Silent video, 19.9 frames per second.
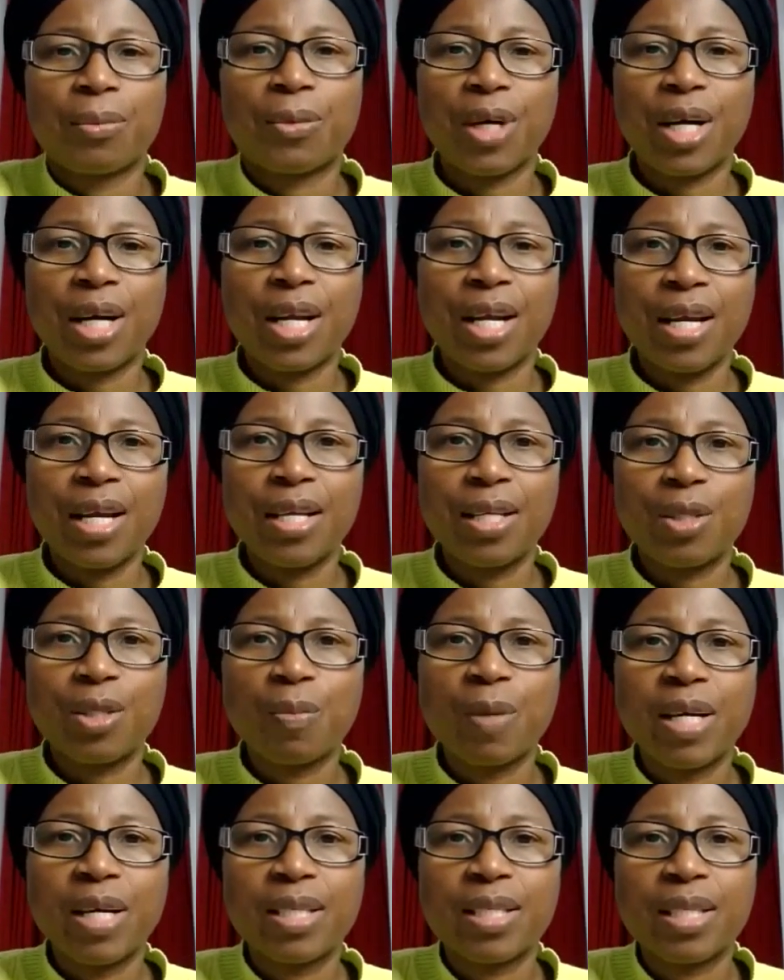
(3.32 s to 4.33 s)

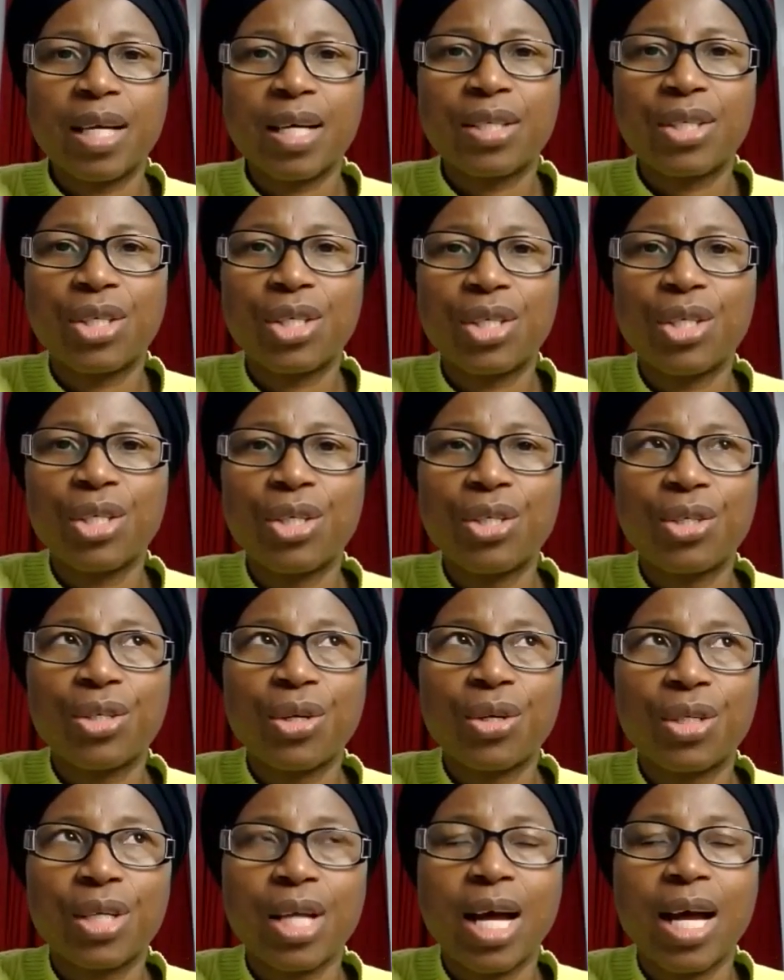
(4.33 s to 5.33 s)
Praise Master
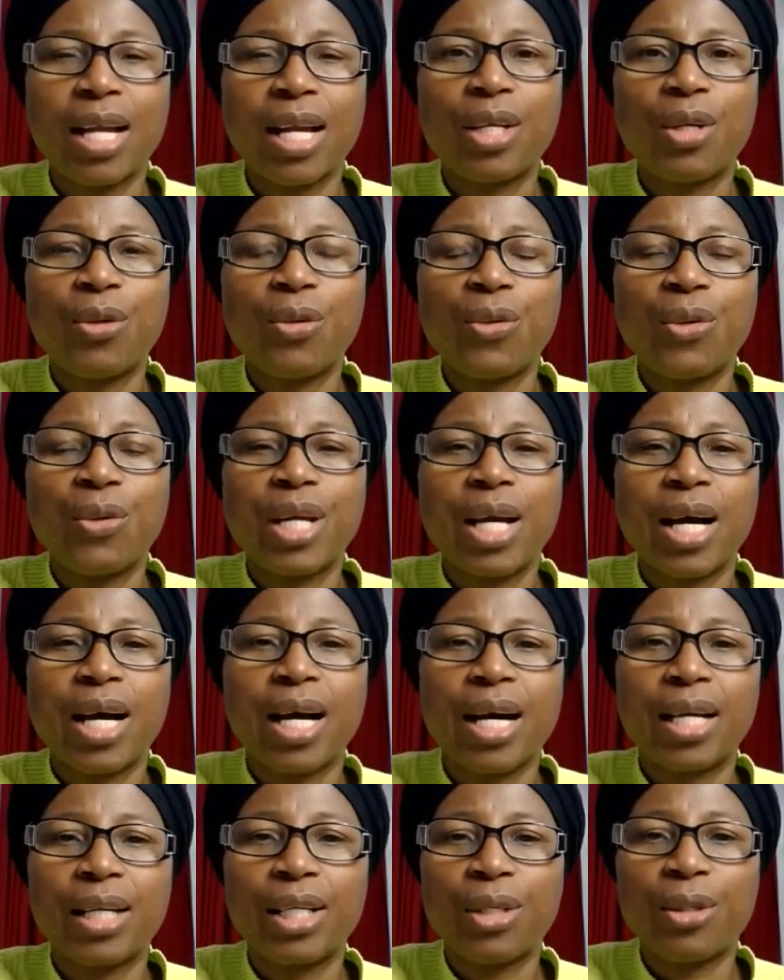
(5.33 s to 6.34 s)
Jesus. Hallelujah,
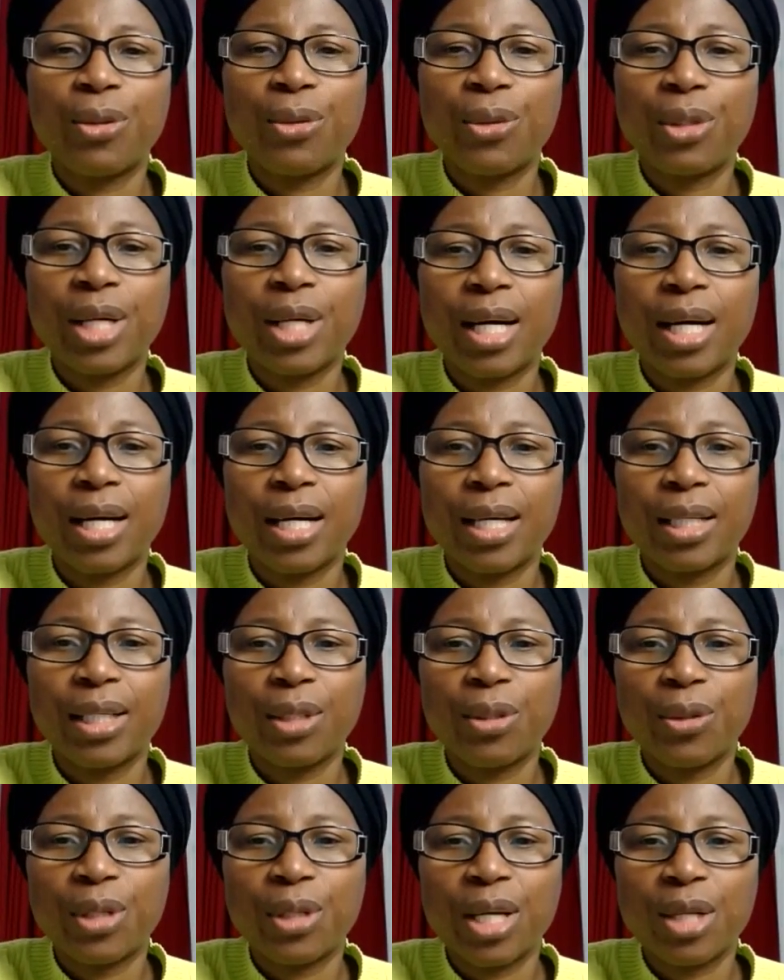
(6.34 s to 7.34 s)
hallelujah,
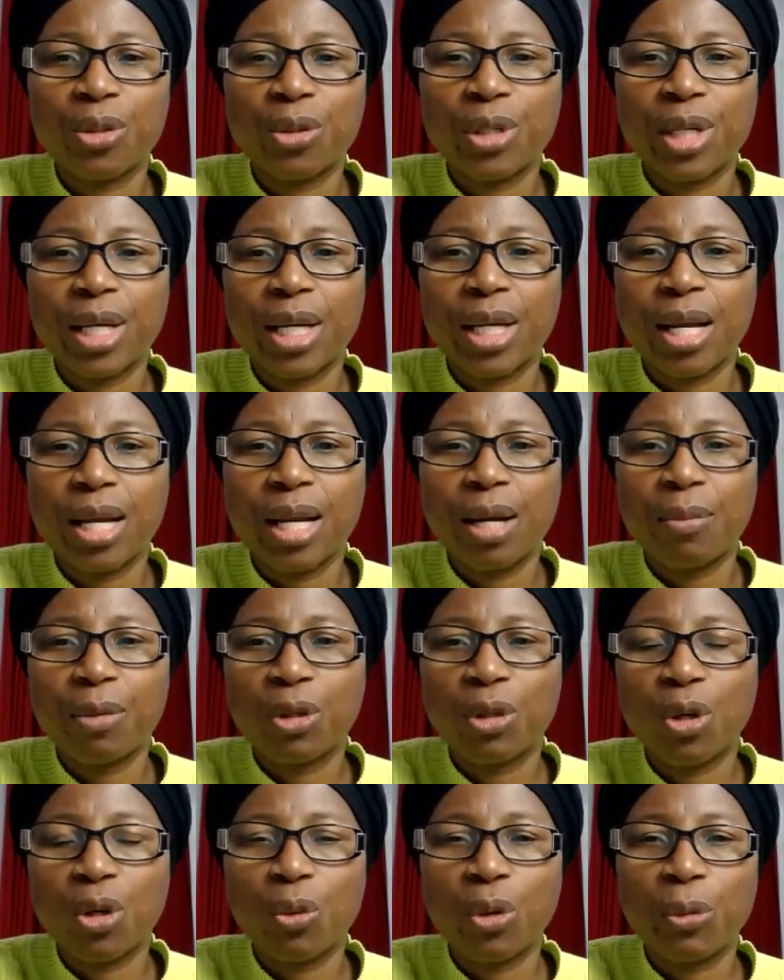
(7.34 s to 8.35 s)
hallelujah. To the Lamb of
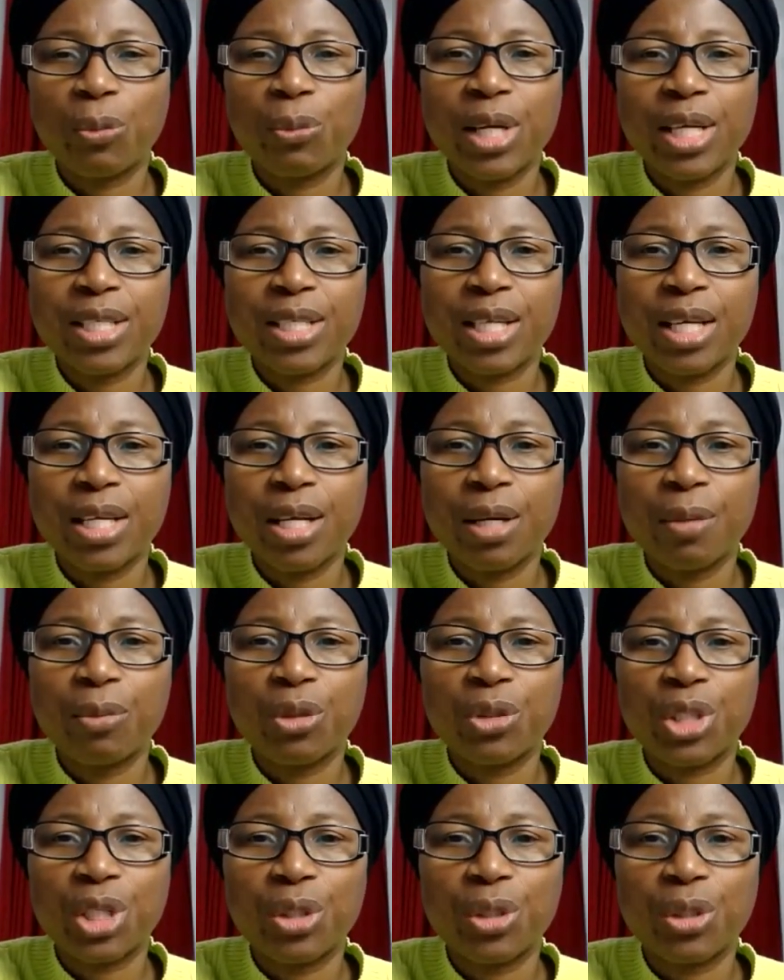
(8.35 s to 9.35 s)
God, we bless the name
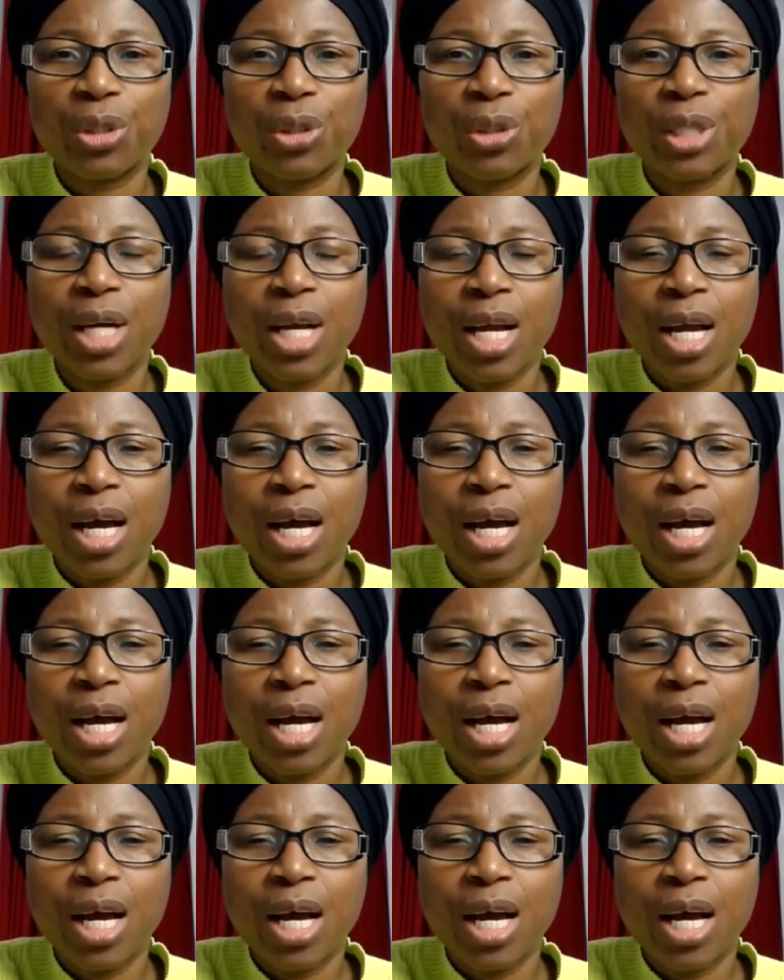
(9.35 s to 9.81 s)
of the Lord.